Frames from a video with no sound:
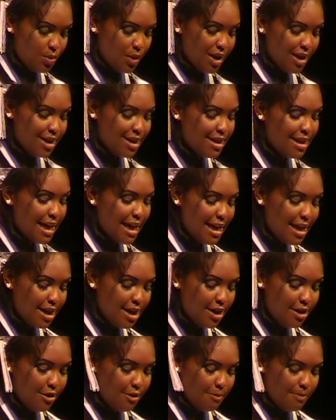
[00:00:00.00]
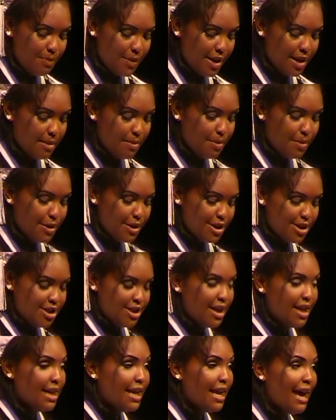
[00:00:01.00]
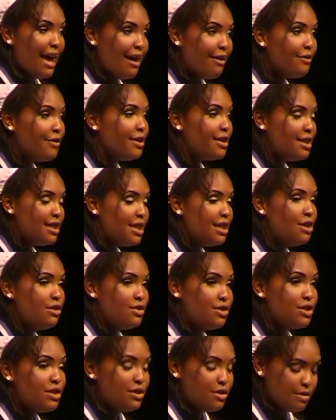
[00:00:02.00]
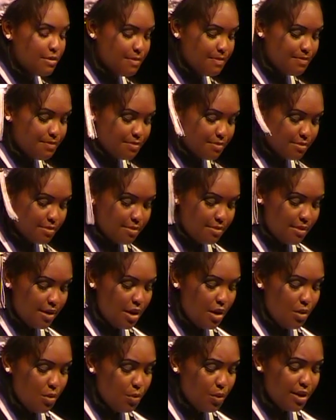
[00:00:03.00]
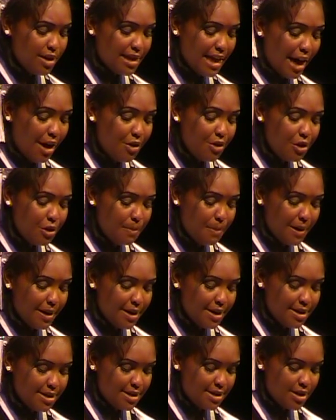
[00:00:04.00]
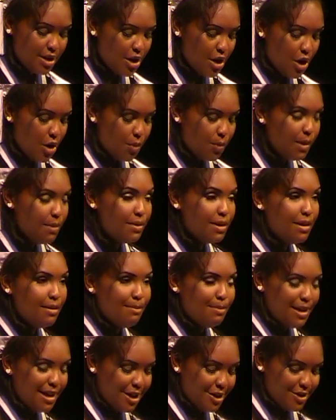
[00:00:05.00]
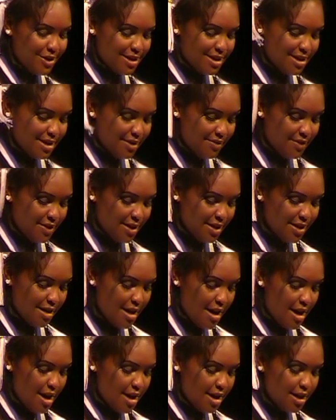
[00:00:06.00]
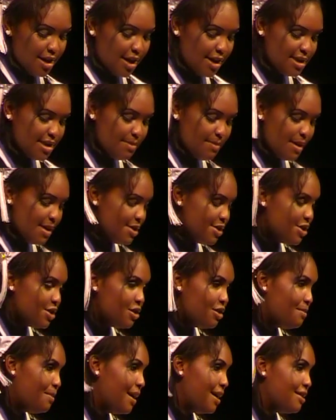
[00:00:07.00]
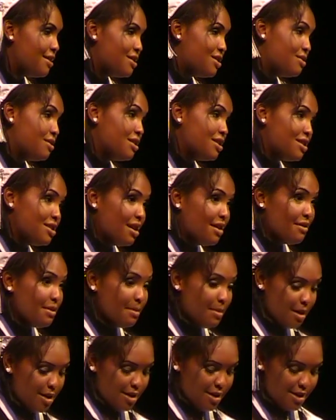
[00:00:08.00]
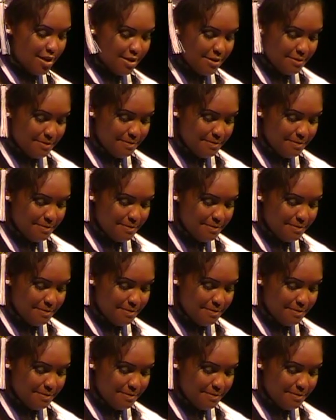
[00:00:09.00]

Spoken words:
We thank you and appreciate everything you do. Without you, parents, we wouldn't be here this evening. Not to mention you pay the tuition every month.